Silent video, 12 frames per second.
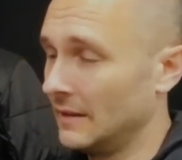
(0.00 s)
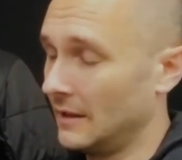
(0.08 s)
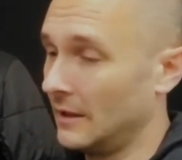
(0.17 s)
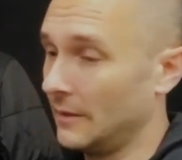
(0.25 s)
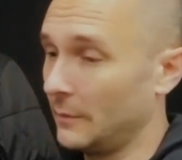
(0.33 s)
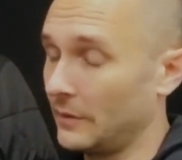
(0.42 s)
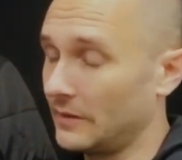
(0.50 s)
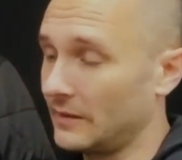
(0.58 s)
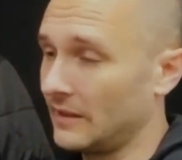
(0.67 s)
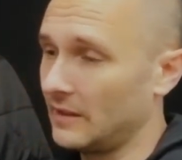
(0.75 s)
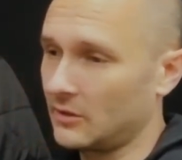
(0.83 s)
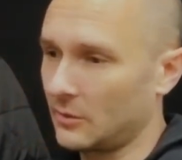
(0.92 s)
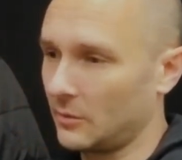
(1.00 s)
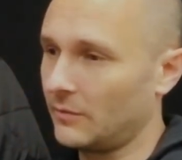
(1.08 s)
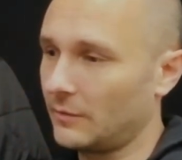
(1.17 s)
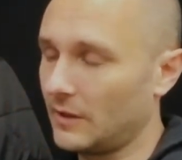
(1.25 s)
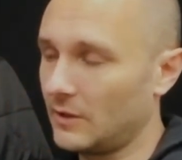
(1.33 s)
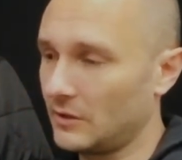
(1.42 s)
We're seeing some of the
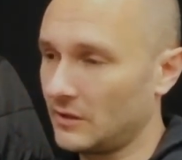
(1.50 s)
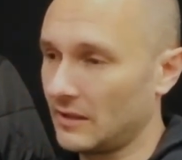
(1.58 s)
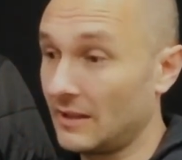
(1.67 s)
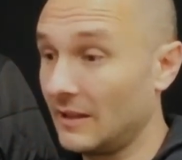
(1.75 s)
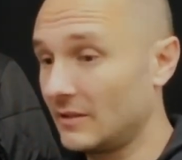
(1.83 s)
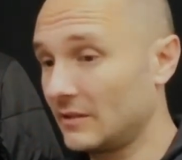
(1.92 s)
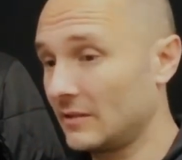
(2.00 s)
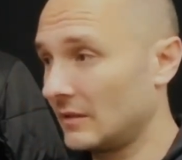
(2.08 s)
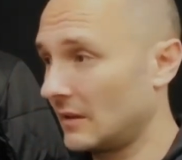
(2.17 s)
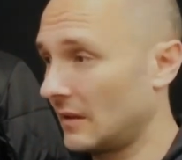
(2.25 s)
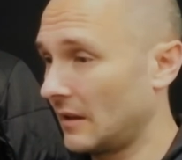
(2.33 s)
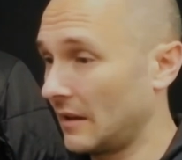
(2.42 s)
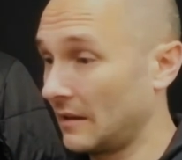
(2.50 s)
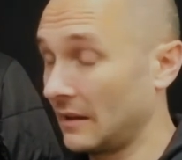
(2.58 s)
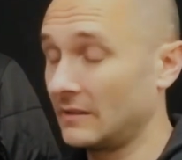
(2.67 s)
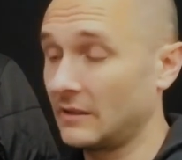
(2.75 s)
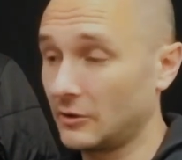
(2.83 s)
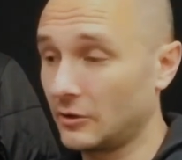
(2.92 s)
features in this
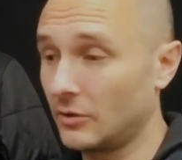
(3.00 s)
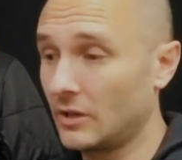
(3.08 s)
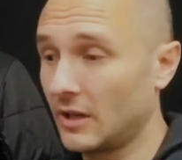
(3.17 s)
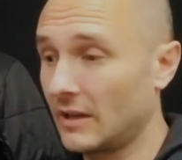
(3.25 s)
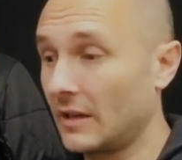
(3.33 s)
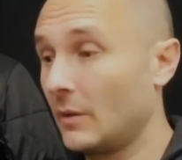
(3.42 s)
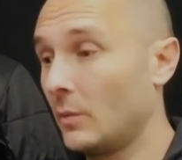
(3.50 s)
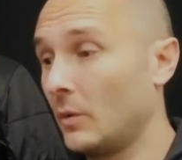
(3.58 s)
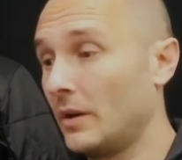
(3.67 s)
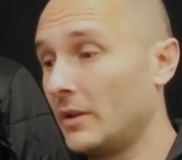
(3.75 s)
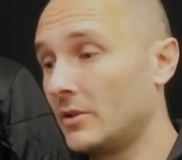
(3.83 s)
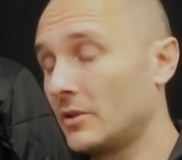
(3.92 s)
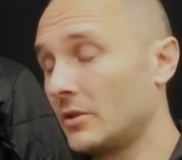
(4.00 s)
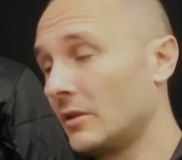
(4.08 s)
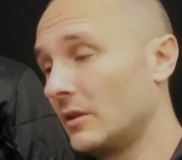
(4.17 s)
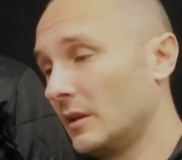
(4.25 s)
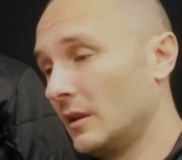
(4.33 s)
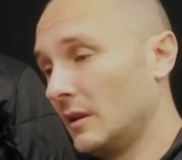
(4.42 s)
Atlantic 2 jacket which
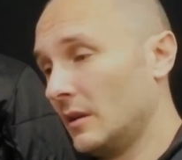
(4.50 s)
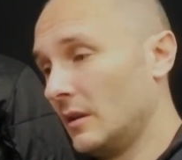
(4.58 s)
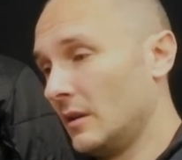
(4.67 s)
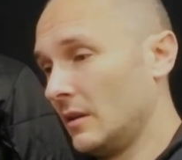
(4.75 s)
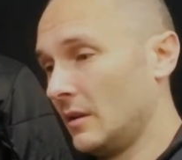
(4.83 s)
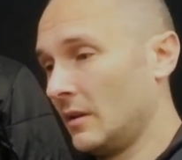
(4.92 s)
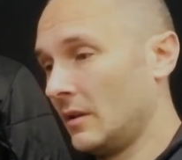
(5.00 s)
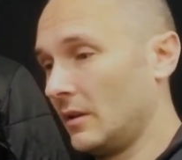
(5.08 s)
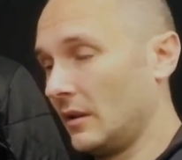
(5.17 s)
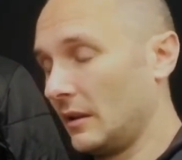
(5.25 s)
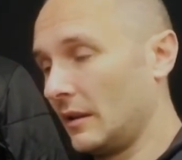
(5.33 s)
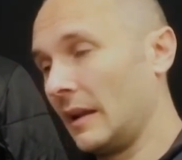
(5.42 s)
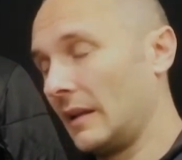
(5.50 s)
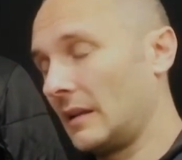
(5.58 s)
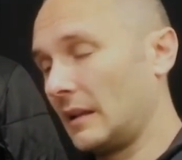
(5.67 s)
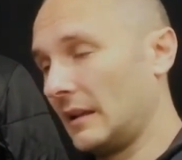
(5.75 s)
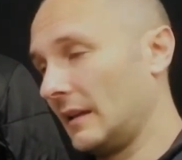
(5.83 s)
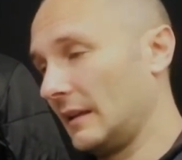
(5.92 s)
they
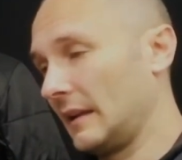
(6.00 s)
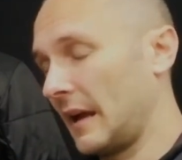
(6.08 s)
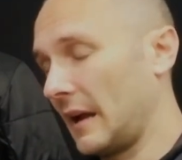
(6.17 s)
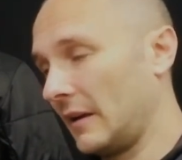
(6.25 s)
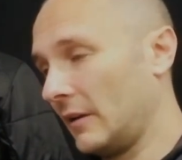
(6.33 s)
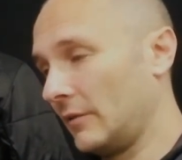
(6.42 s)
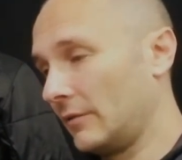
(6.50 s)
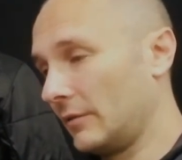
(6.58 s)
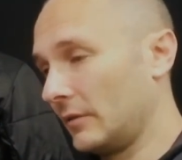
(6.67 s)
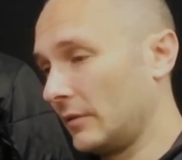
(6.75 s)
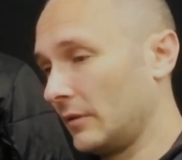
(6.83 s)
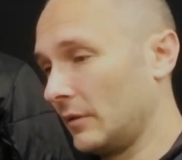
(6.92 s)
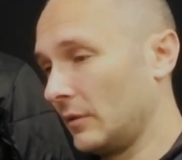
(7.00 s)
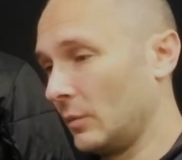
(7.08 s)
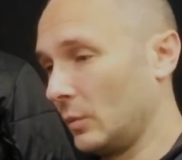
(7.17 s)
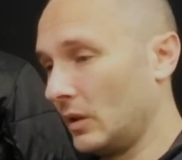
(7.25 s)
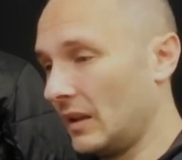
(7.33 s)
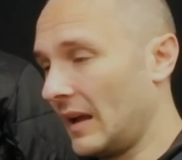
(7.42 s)
clearly kind of
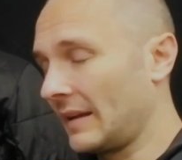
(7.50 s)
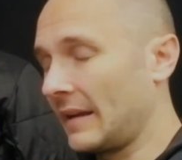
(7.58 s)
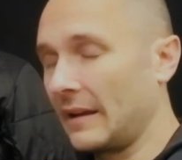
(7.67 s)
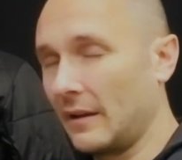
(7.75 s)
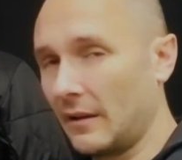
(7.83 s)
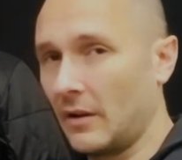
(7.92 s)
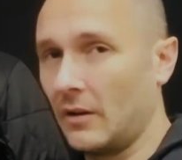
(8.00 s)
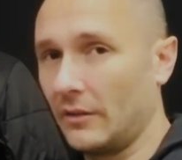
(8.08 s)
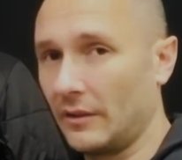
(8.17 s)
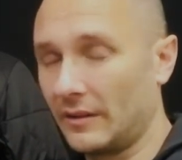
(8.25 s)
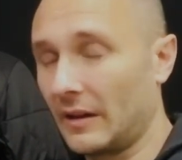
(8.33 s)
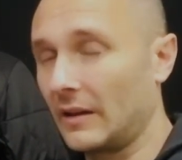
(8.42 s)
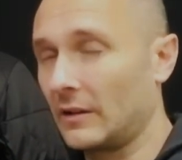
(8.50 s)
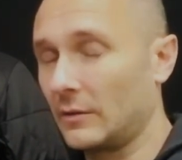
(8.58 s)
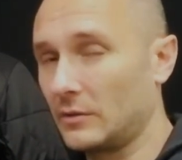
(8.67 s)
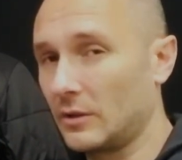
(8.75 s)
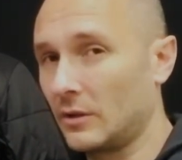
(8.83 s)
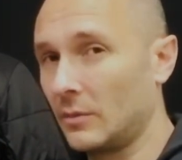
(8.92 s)
were lacking on the
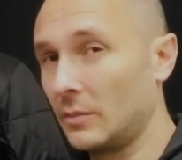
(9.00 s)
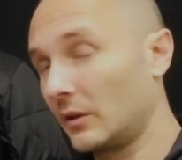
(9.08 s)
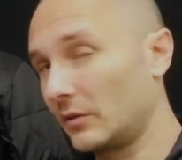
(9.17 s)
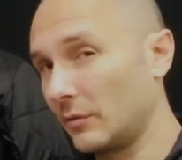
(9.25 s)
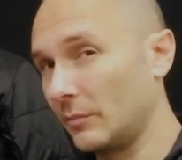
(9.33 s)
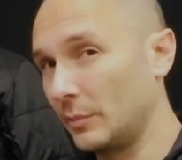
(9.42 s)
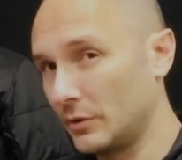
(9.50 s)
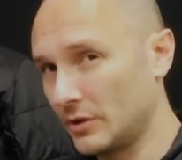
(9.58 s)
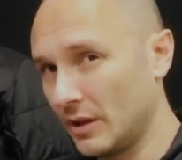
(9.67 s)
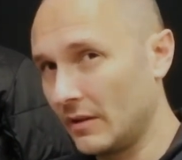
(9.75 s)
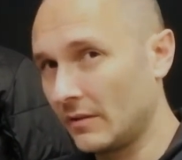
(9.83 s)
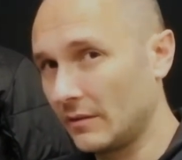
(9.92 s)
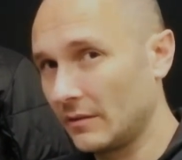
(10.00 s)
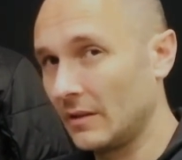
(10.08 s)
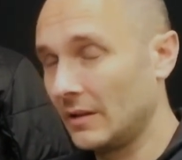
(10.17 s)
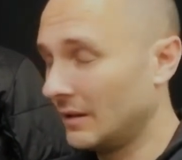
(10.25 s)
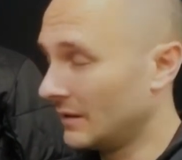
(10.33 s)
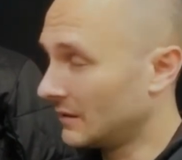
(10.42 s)
Cyclone 2 because of budget.
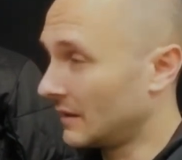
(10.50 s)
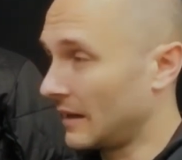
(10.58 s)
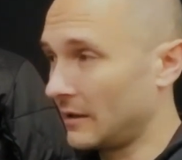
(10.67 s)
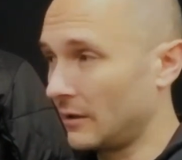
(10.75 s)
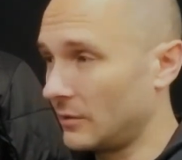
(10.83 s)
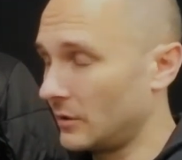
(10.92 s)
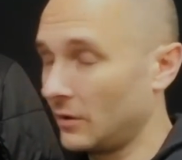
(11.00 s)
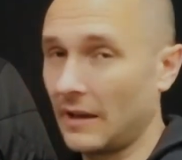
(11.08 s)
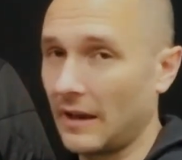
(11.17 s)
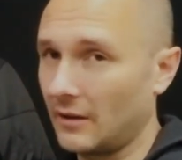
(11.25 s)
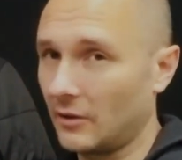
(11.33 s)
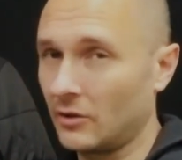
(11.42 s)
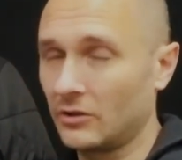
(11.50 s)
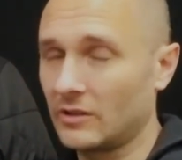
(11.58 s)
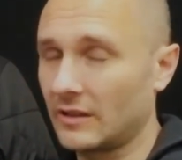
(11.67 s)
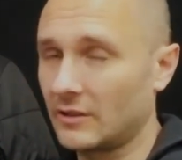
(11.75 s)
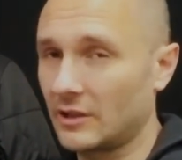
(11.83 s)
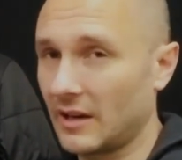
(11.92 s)
Cyclone 2, you're getting a
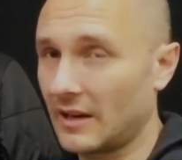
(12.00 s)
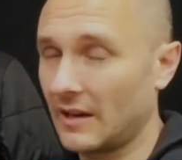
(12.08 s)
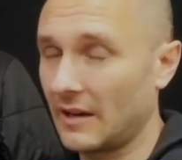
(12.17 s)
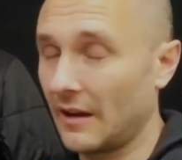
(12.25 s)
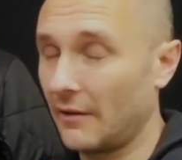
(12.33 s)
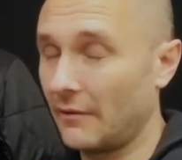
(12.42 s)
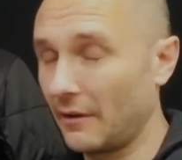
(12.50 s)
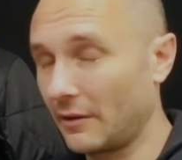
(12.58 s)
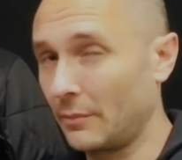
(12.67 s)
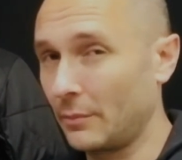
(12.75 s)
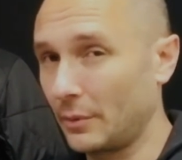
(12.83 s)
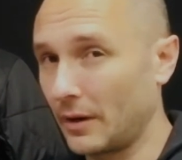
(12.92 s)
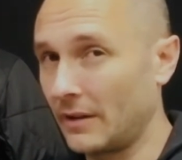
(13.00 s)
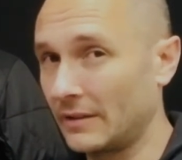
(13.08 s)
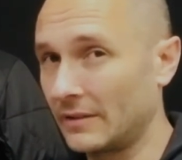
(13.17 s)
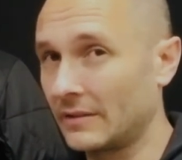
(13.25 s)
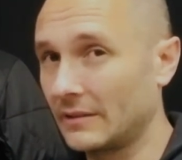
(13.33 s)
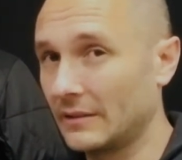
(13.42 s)
Gore-Tex jacket at a very good
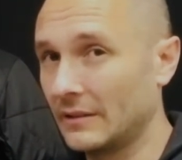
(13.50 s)
price,